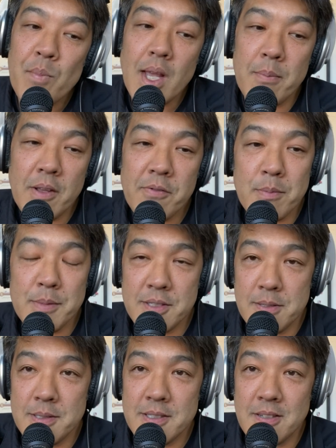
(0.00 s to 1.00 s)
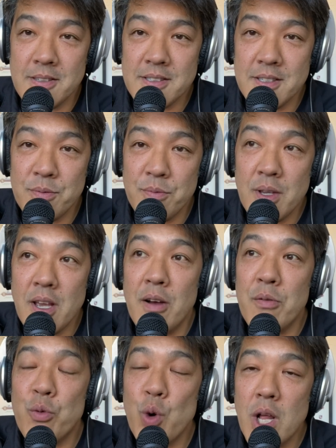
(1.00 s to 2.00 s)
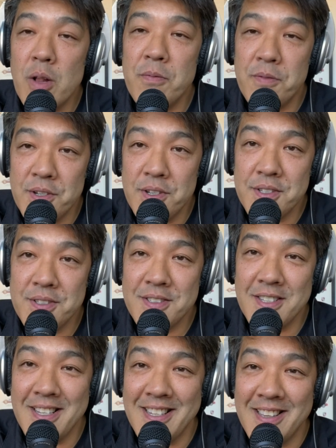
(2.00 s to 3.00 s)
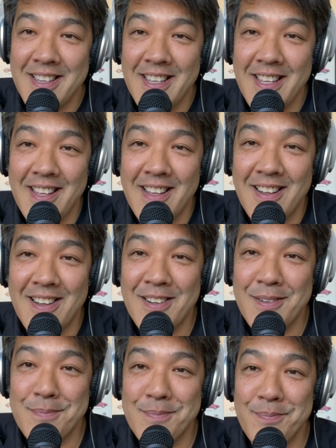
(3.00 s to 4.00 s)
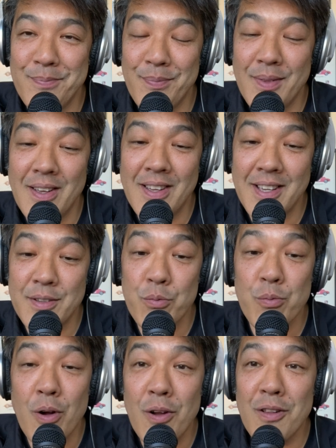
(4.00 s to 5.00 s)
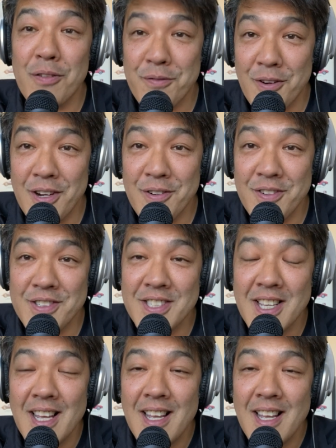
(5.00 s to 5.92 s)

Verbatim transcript: coming from a dermatologist, we are well versed in the, um, I guess, role of fragrance.